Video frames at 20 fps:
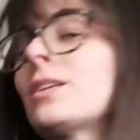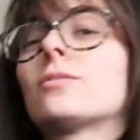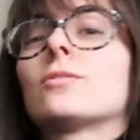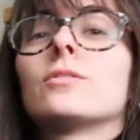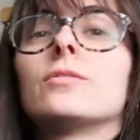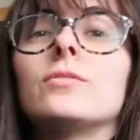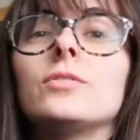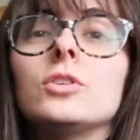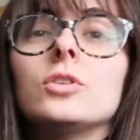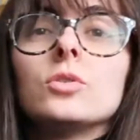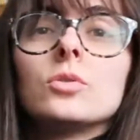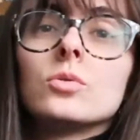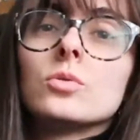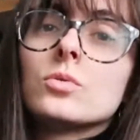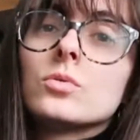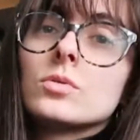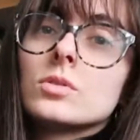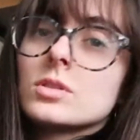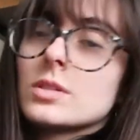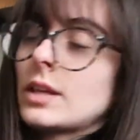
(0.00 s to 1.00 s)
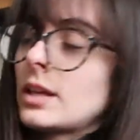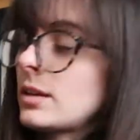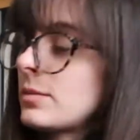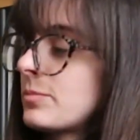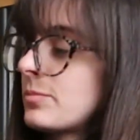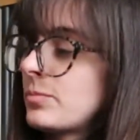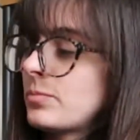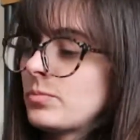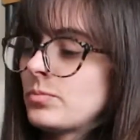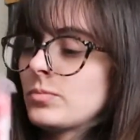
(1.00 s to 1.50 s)
reviews like
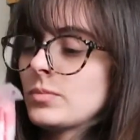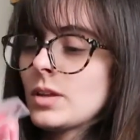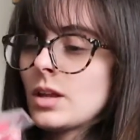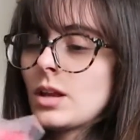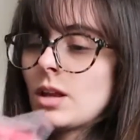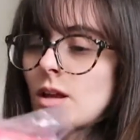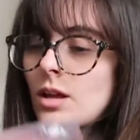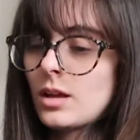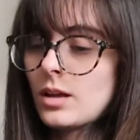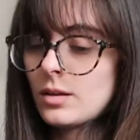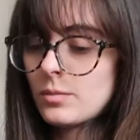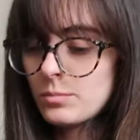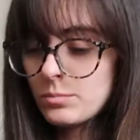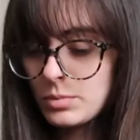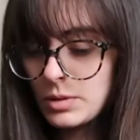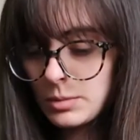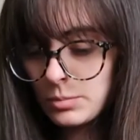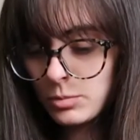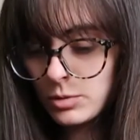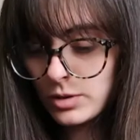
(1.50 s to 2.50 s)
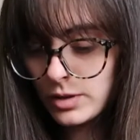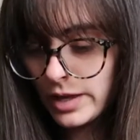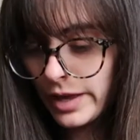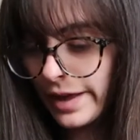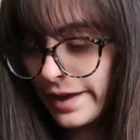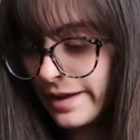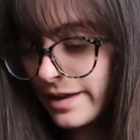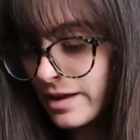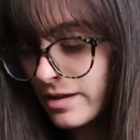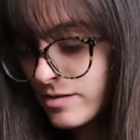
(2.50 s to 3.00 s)
people
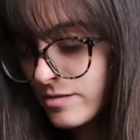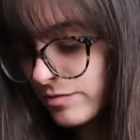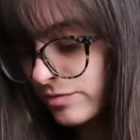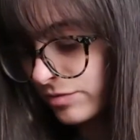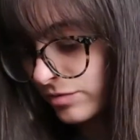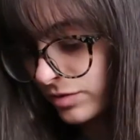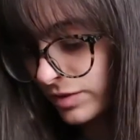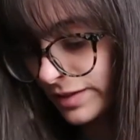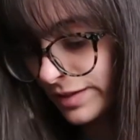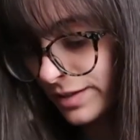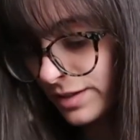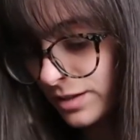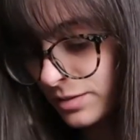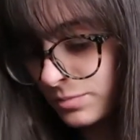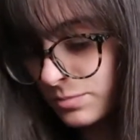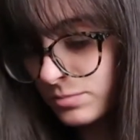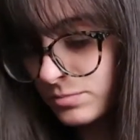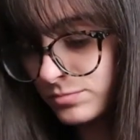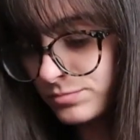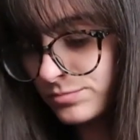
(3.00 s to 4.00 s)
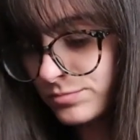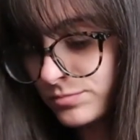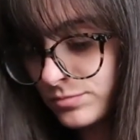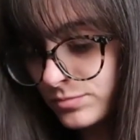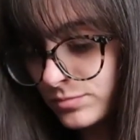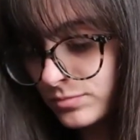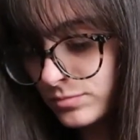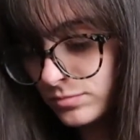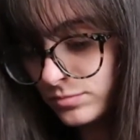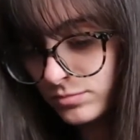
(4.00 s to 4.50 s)
gave like
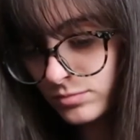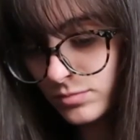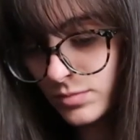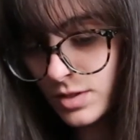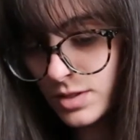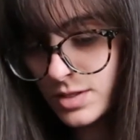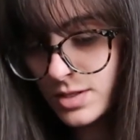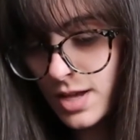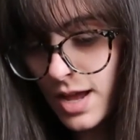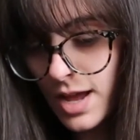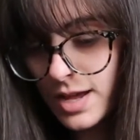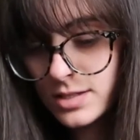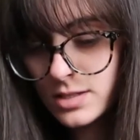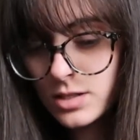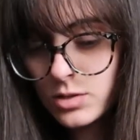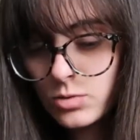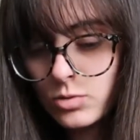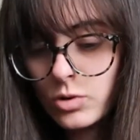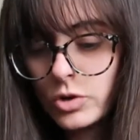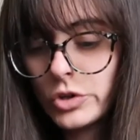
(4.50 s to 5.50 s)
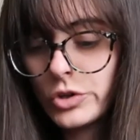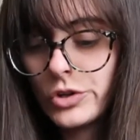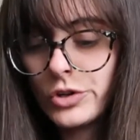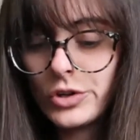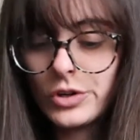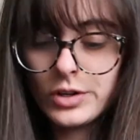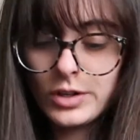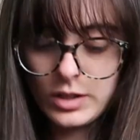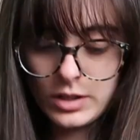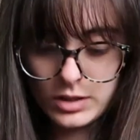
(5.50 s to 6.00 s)
the size they
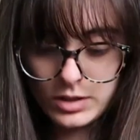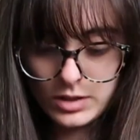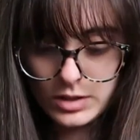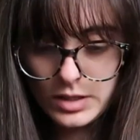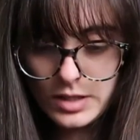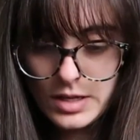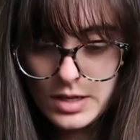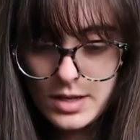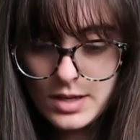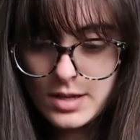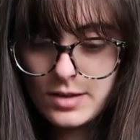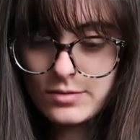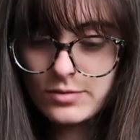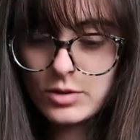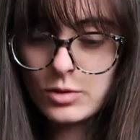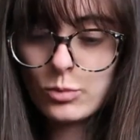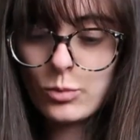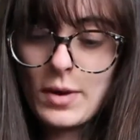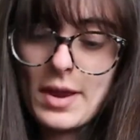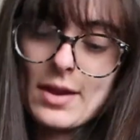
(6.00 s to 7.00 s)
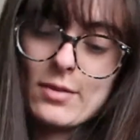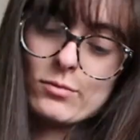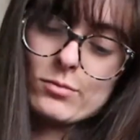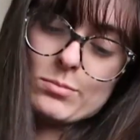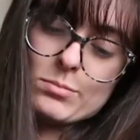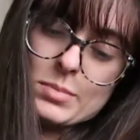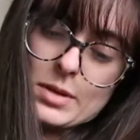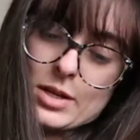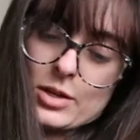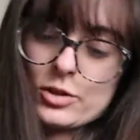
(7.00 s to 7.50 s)
ordered and it ran
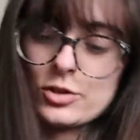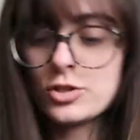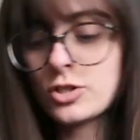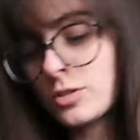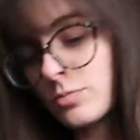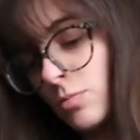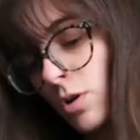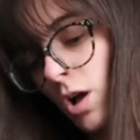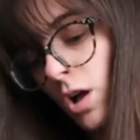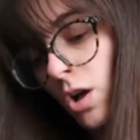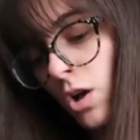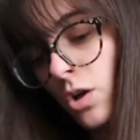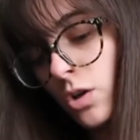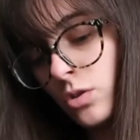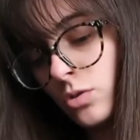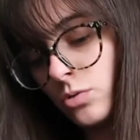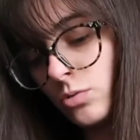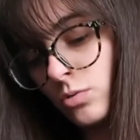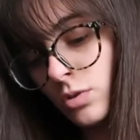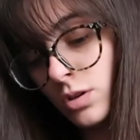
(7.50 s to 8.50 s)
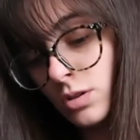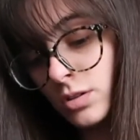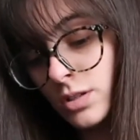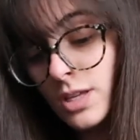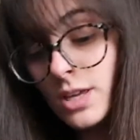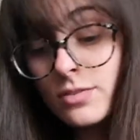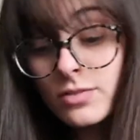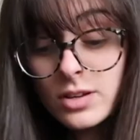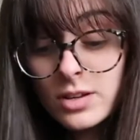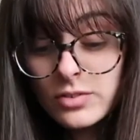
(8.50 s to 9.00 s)
big or small or
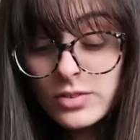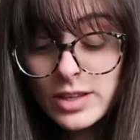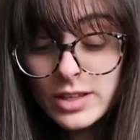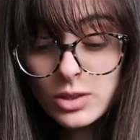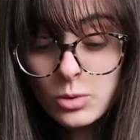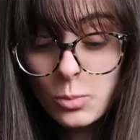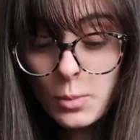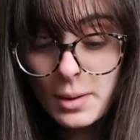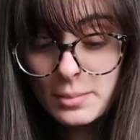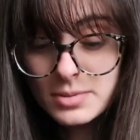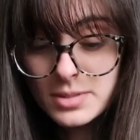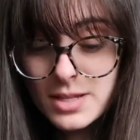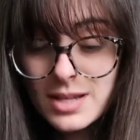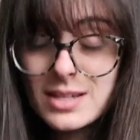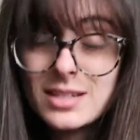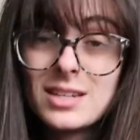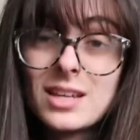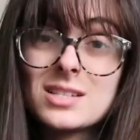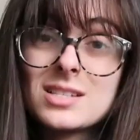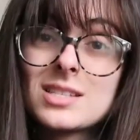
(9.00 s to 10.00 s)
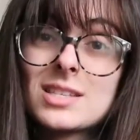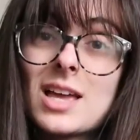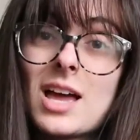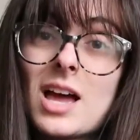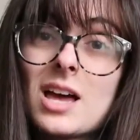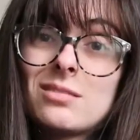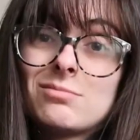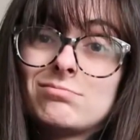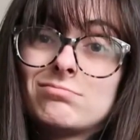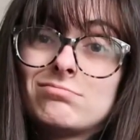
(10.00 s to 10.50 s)
even if like the website does that